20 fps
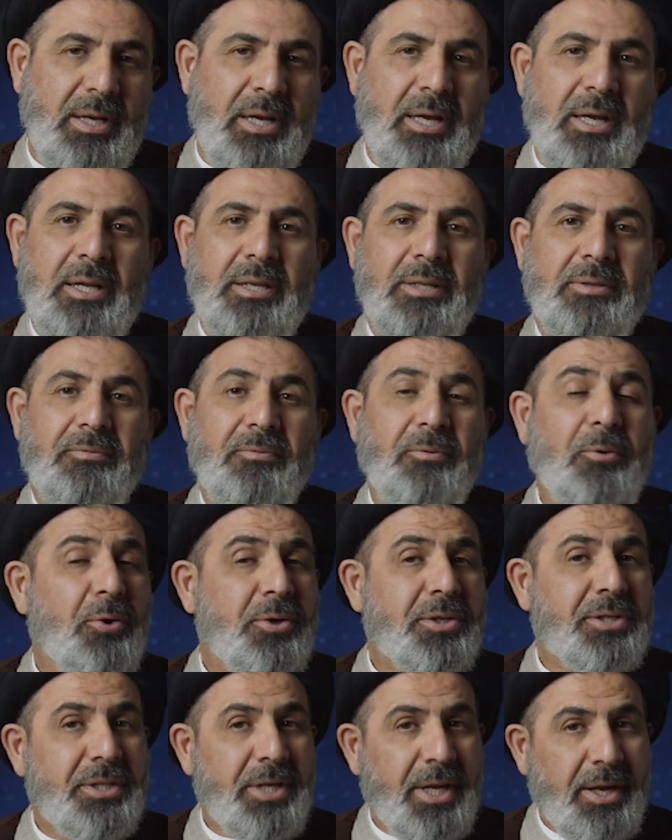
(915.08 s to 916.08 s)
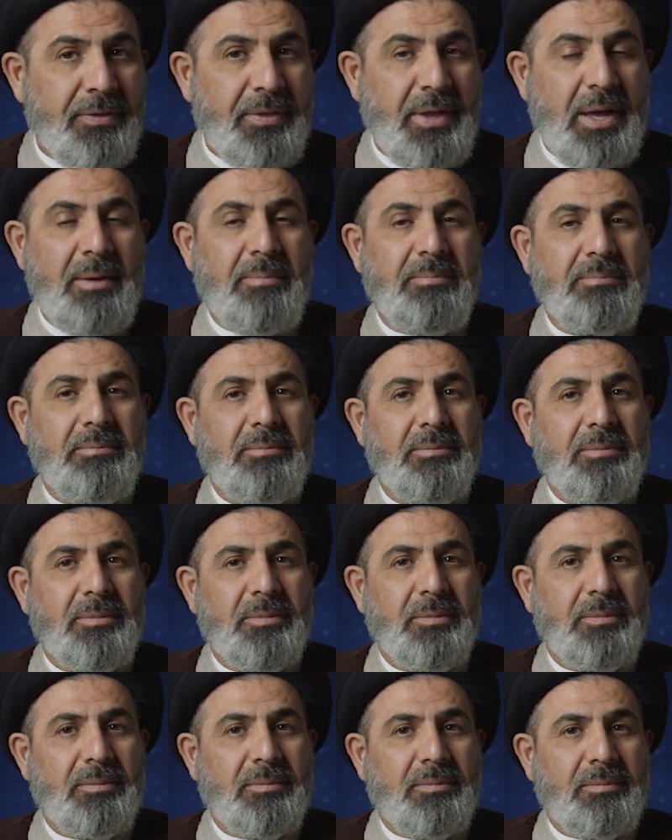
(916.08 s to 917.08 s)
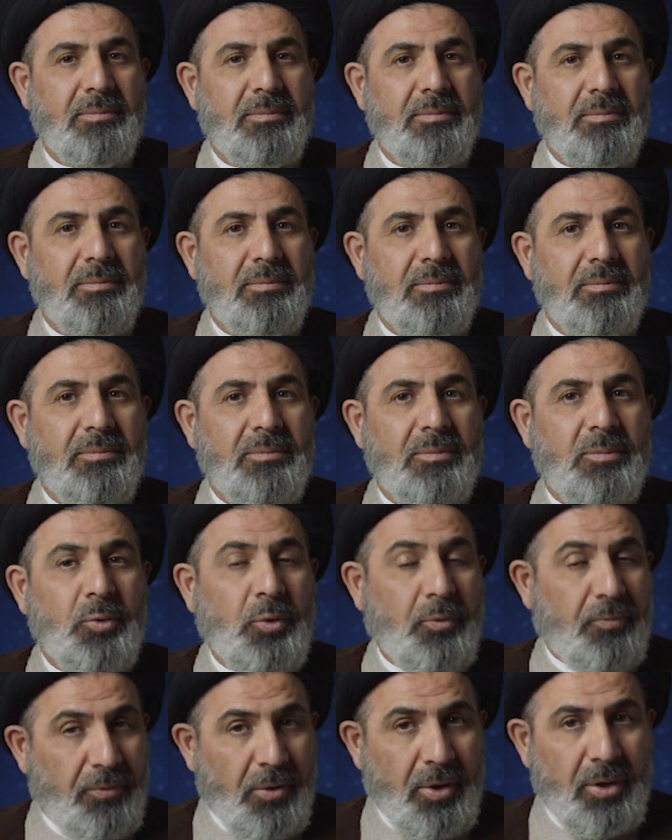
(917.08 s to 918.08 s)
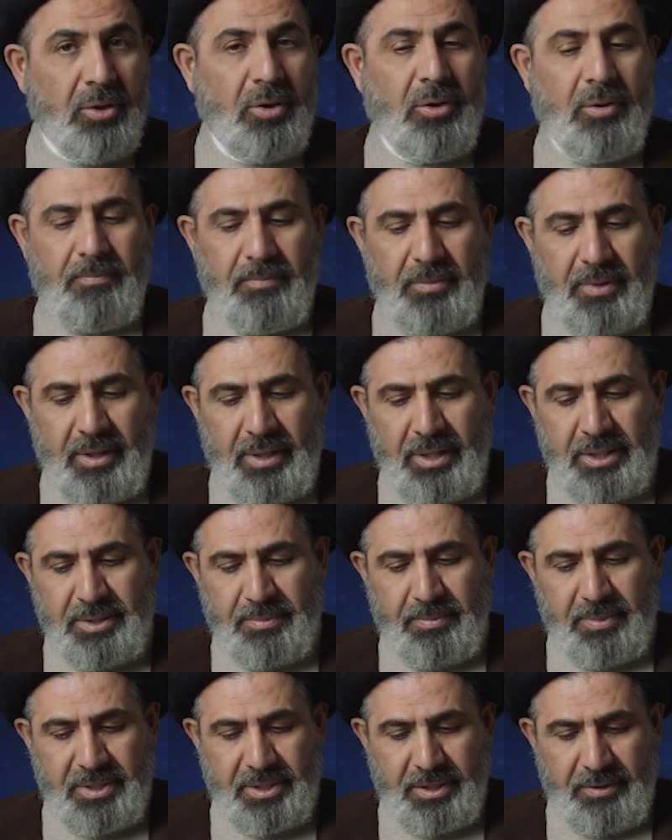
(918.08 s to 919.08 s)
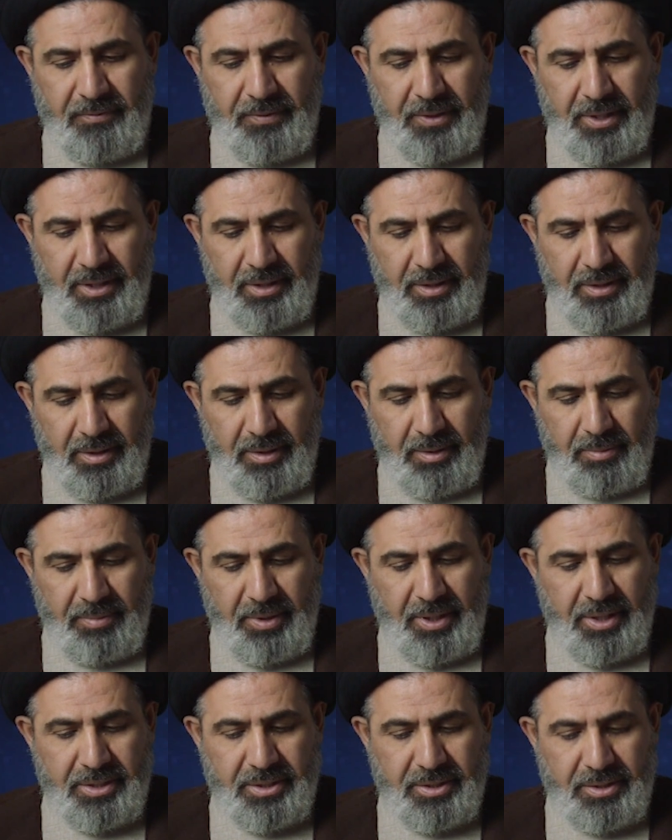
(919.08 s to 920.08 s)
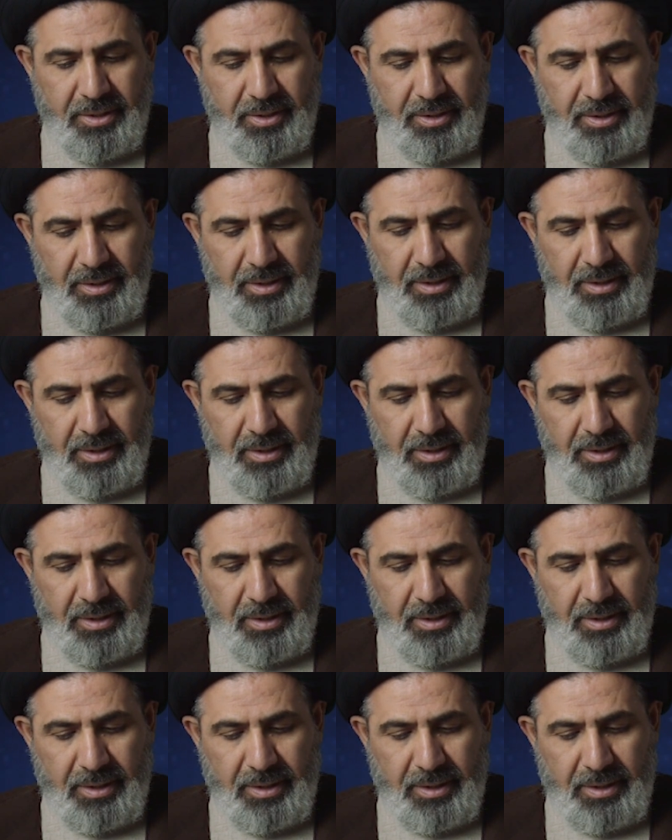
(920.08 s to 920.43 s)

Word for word: and forcing them to follow a specific person.